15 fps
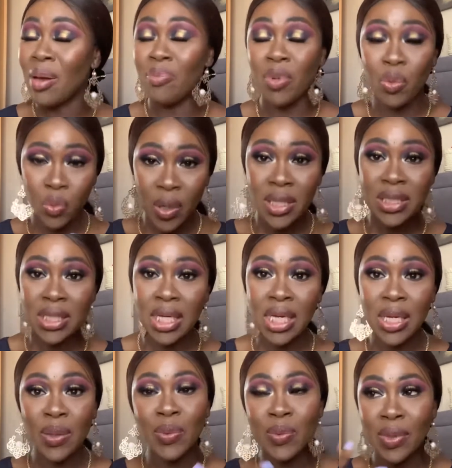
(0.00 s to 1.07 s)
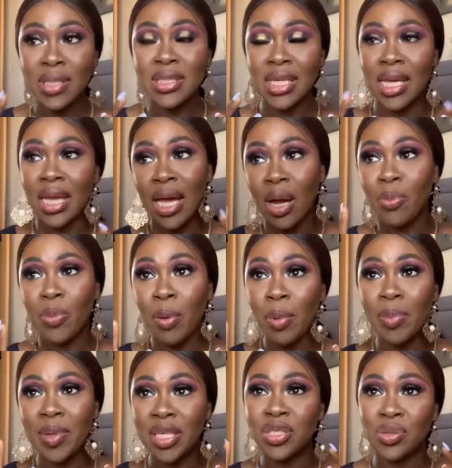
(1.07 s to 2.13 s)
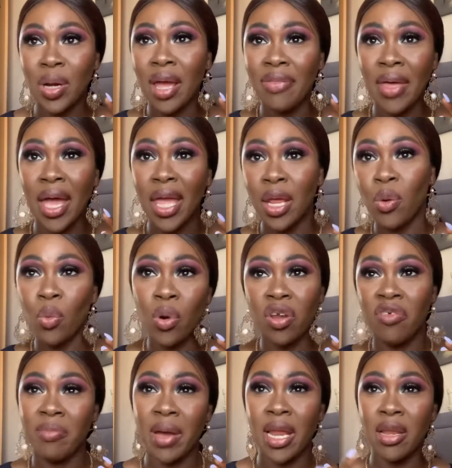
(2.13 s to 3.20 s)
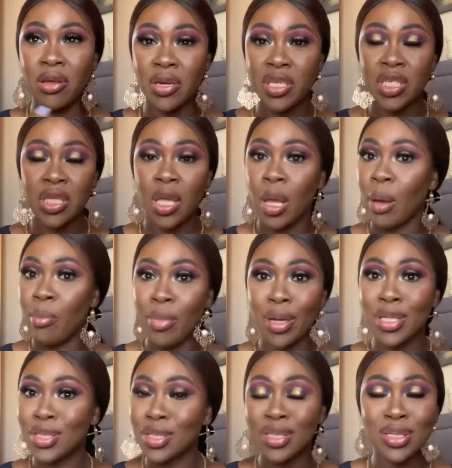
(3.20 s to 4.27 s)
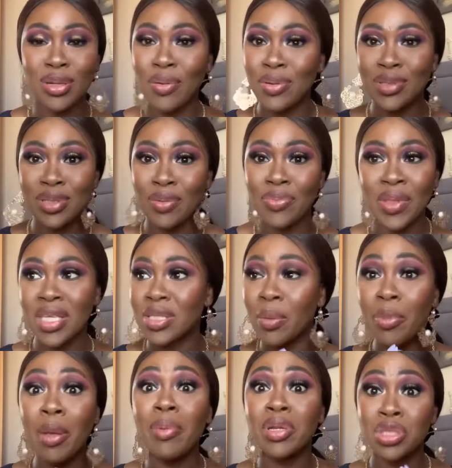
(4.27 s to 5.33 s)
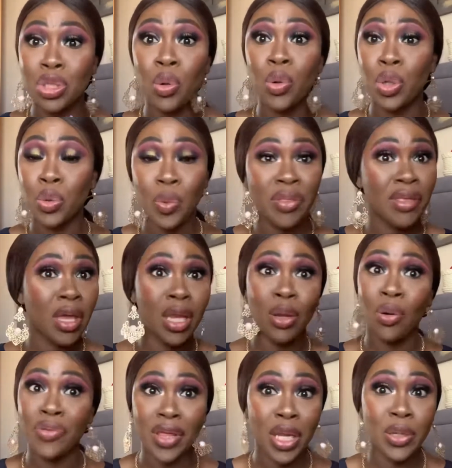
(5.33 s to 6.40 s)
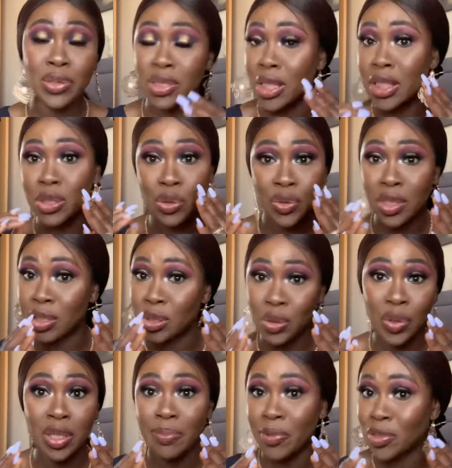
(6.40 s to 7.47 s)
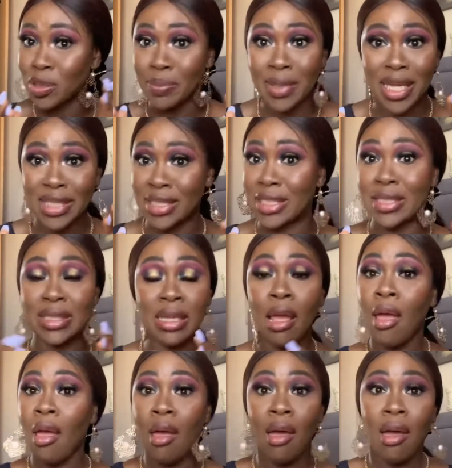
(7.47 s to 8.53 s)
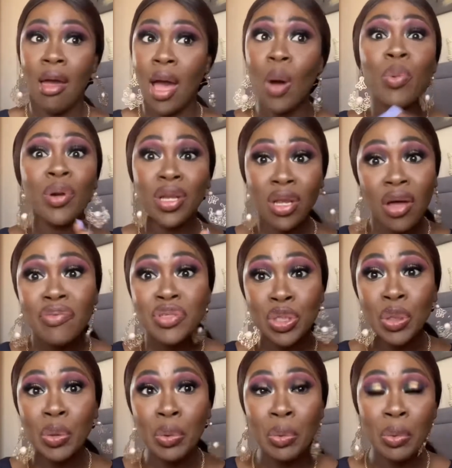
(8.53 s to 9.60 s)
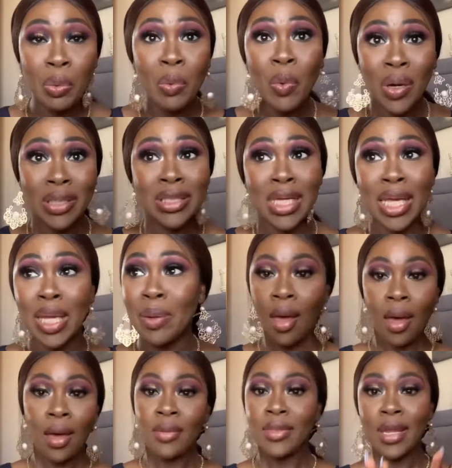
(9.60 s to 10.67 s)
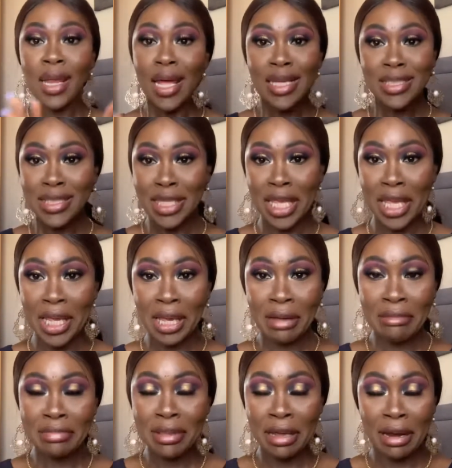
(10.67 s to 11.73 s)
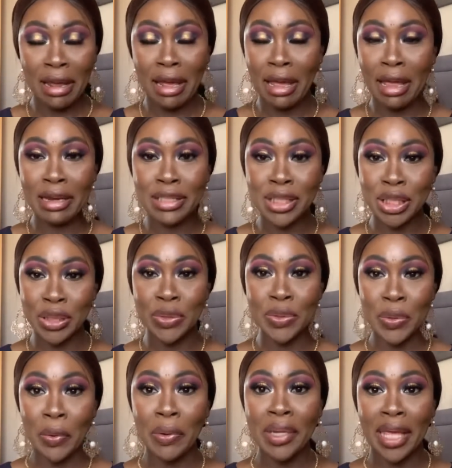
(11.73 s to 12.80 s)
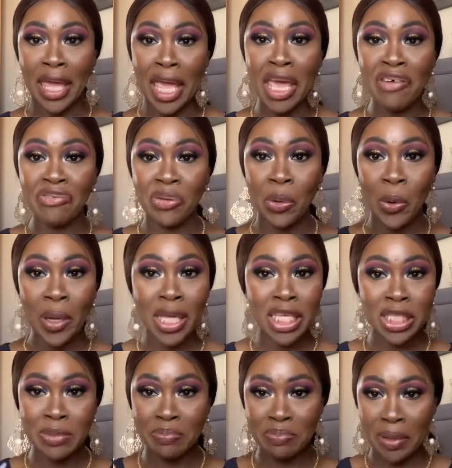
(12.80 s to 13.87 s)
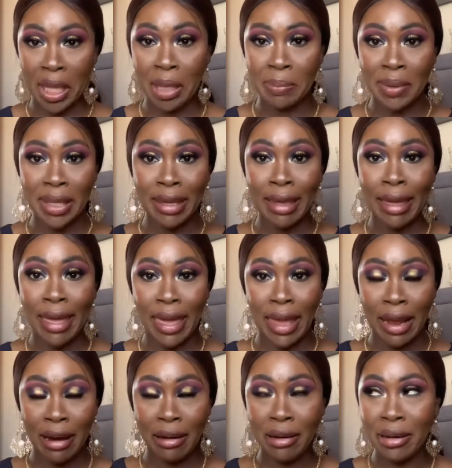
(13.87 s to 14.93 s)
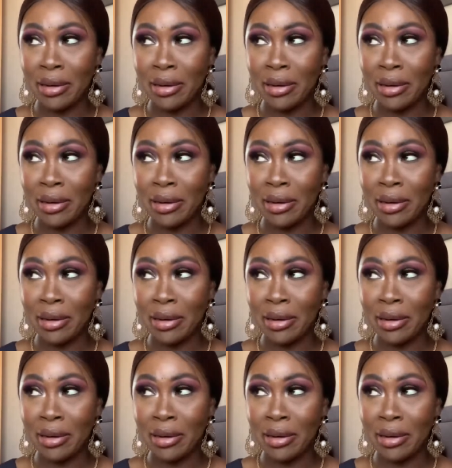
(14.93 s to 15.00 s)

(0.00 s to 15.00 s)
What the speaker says: But one day, I'll probably try that in one of my looks, but it's just not something. Some people are so good with it. In all their looks, they do doing the bottom lashes. I would love to one day. The last thing that I do not care for is baby hair.